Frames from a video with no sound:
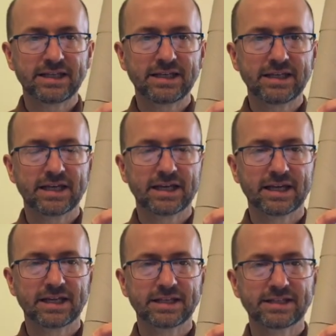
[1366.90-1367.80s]
D,
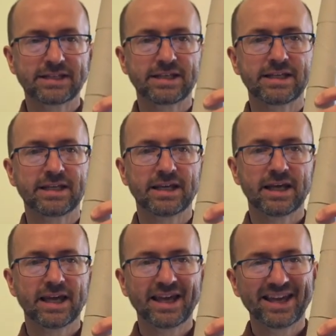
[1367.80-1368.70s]

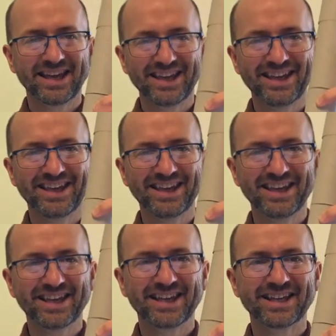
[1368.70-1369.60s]
D,
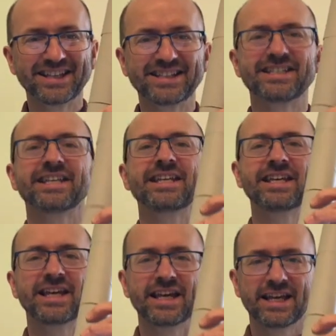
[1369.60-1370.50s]
E,
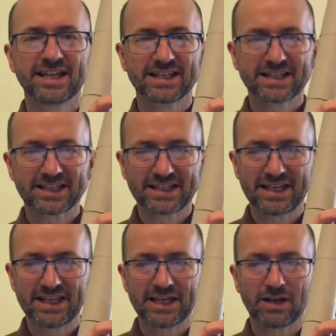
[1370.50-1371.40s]
D,
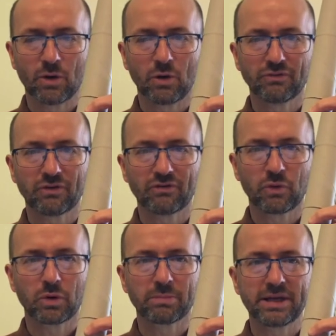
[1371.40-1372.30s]
C. Hold
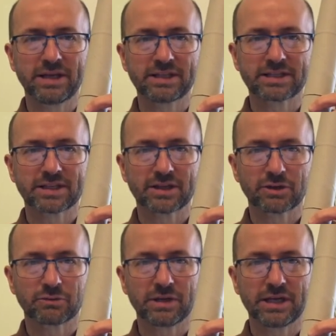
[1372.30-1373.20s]
for 4 beats.
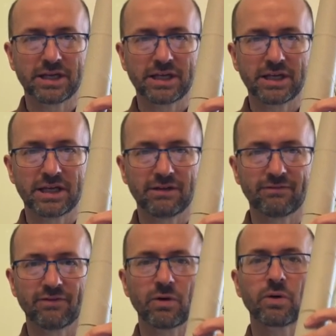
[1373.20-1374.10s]

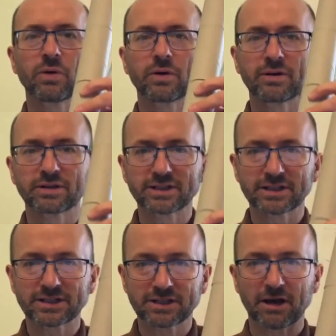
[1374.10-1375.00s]
3, 4,
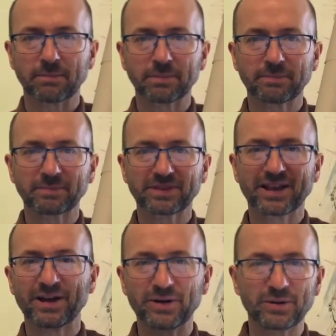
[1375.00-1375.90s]
stop.
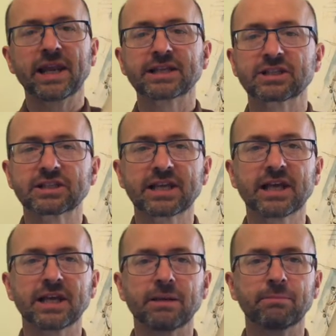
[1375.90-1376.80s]
So let's
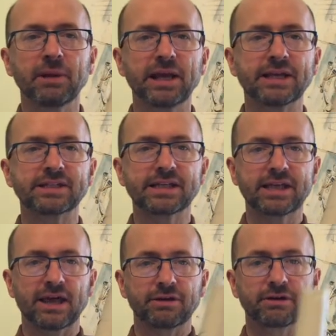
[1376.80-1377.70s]
sing it and play it
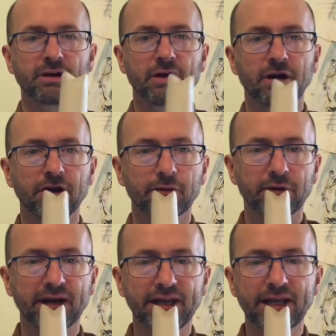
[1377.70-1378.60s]
together.
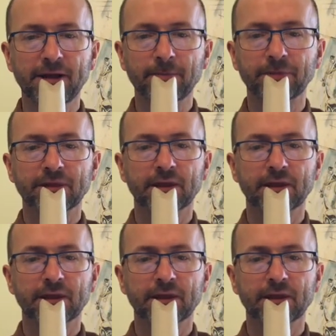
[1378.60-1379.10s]
Ready?